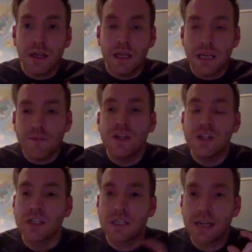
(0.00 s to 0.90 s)
Even
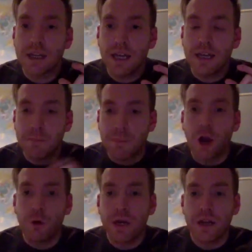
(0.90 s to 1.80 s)
just that
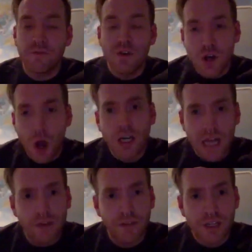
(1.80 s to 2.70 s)
empowerment of not
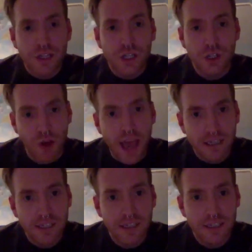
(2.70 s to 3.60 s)
having to
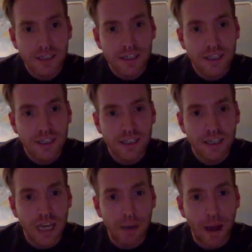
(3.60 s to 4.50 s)
stress
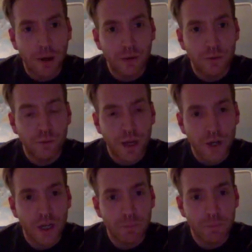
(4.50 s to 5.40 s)
about where you're
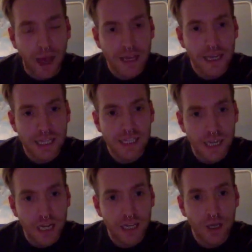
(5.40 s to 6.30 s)
going to buy your kids
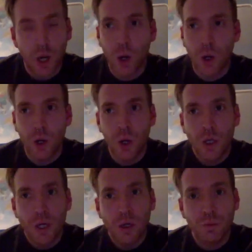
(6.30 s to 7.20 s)
dinner or
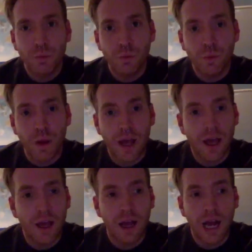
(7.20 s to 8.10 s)

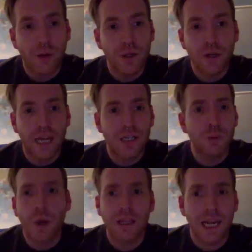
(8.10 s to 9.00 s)
how you're going to get to
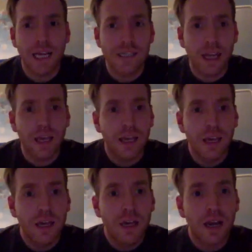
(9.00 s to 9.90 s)
work the next day,
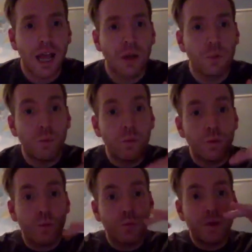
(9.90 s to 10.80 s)
like,
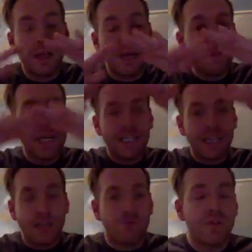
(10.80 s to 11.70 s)
will
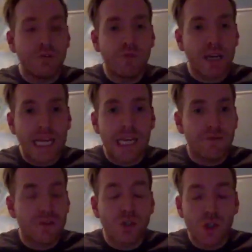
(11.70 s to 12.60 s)
immediately relieve
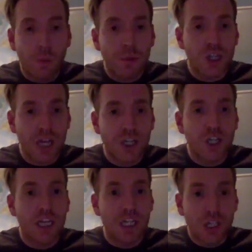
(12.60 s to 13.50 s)
so much
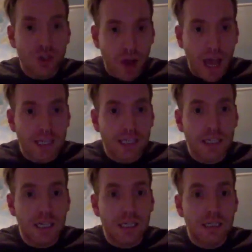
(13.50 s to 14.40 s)
tension and stress,
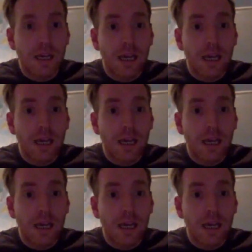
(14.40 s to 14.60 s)
and